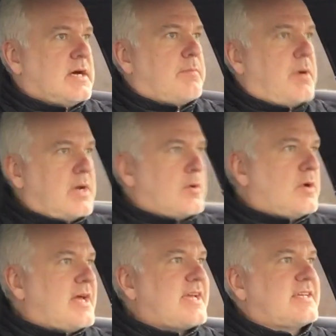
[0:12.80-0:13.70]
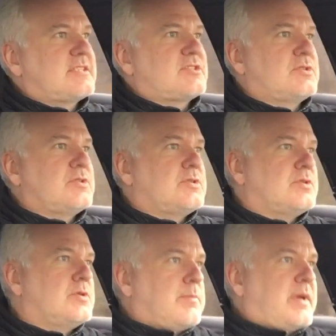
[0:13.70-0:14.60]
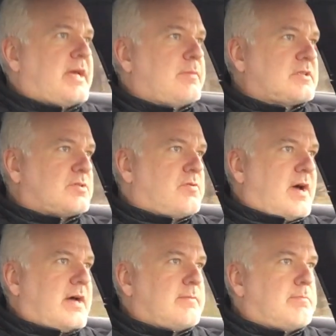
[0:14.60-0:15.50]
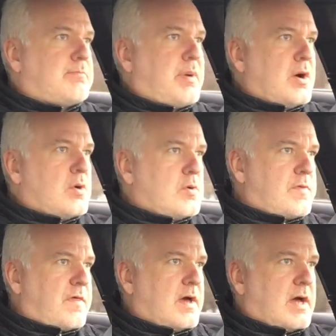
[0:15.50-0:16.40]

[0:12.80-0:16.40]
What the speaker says: But I would like it to be able to run both